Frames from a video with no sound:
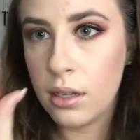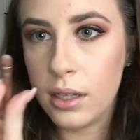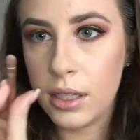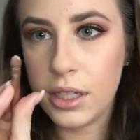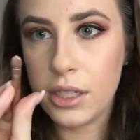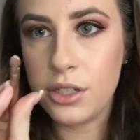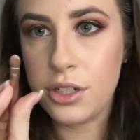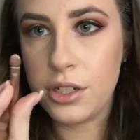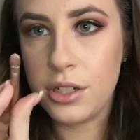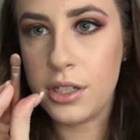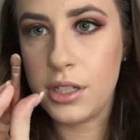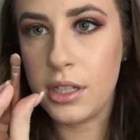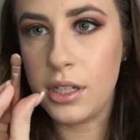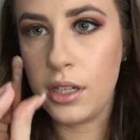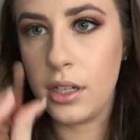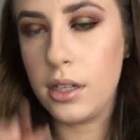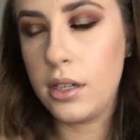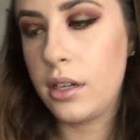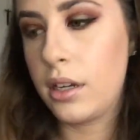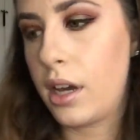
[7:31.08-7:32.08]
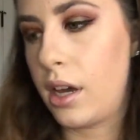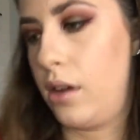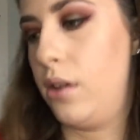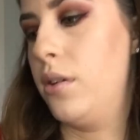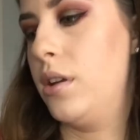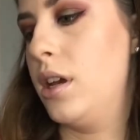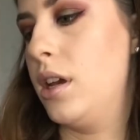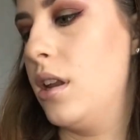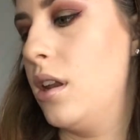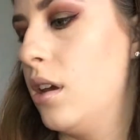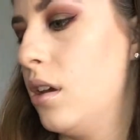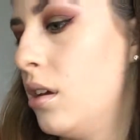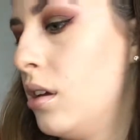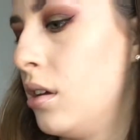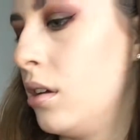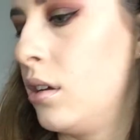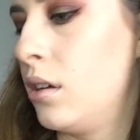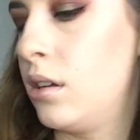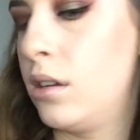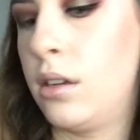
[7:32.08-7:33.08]
making sure it's good and coated.
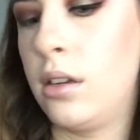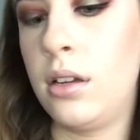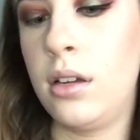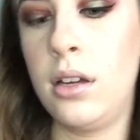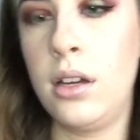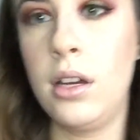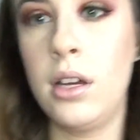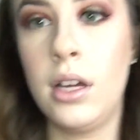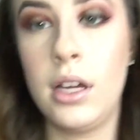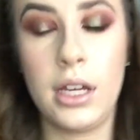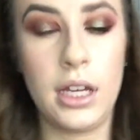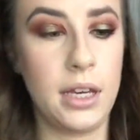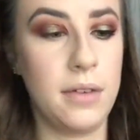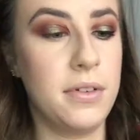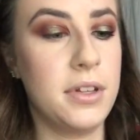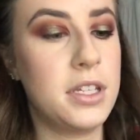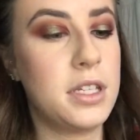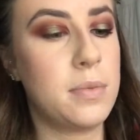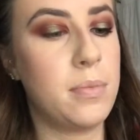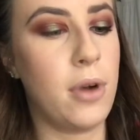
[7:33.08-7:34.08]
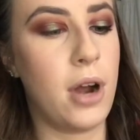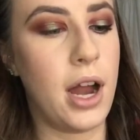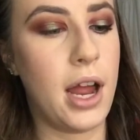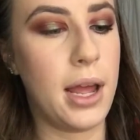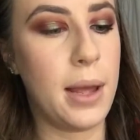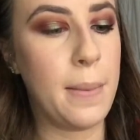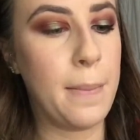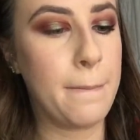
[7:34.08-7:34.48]
Give it a spray.